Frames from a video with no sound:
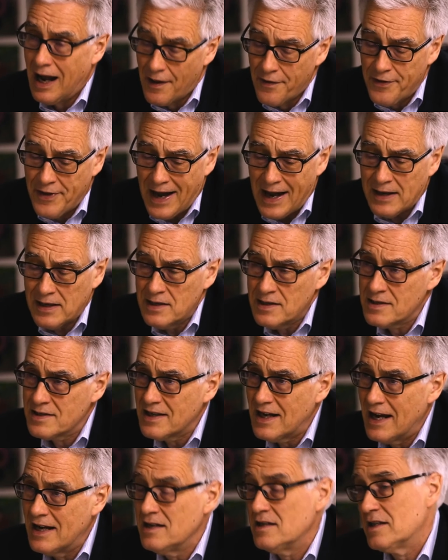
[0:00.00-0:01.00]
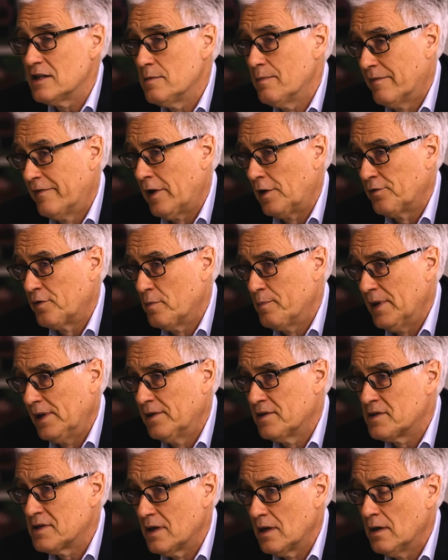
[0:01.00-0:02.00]
And that is a deep
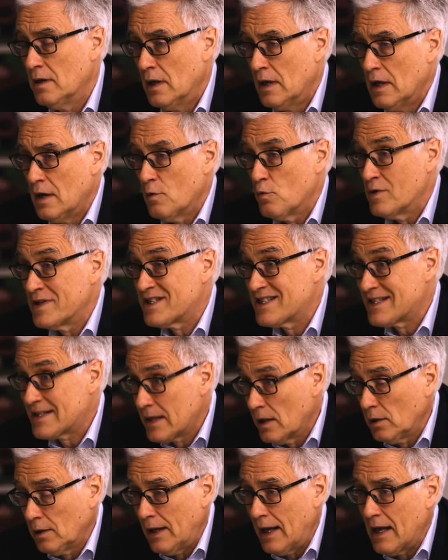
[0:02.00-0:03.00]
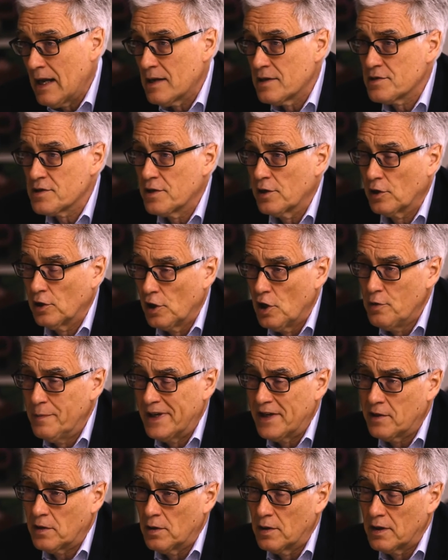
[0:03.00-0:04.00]
vulnerability which still has the
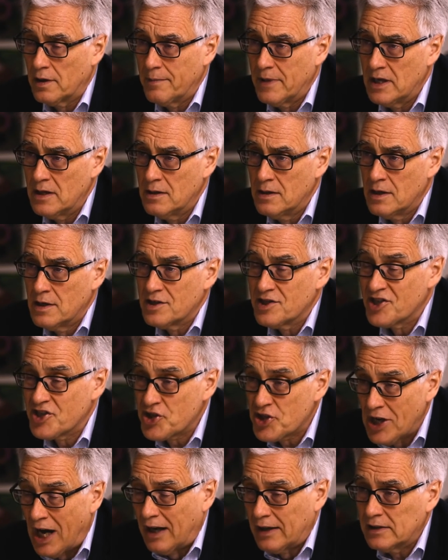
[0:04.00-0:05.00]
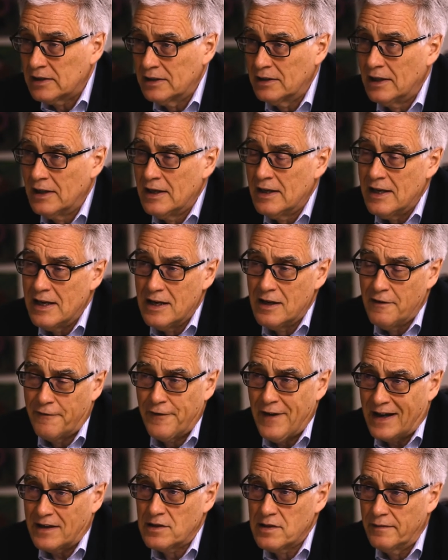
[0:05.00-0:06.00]
global economy stuck
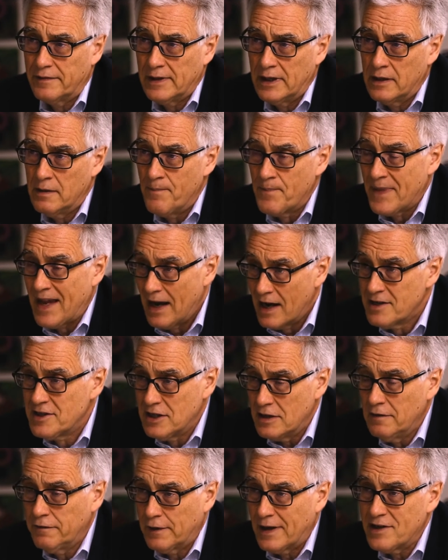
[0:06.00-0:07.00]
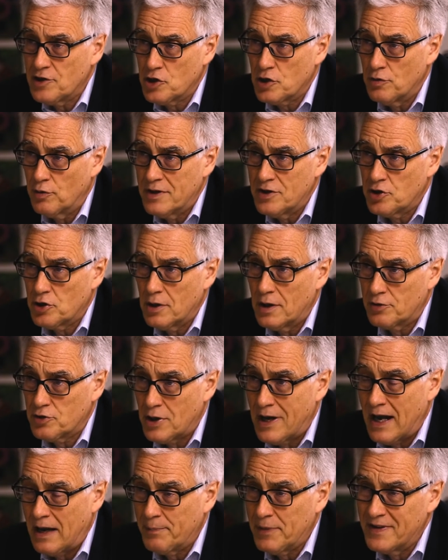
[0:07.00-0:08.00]
ineffectively a deflationary tra
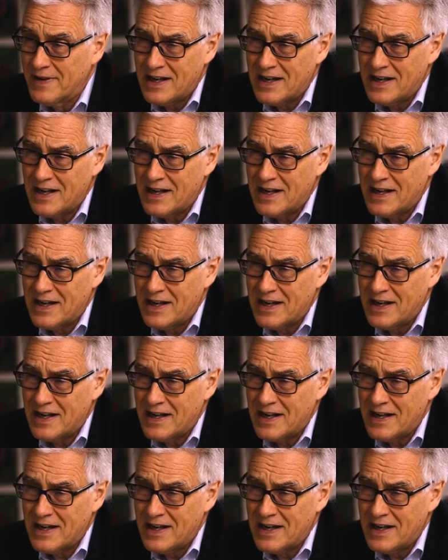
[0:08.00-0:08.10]
trap.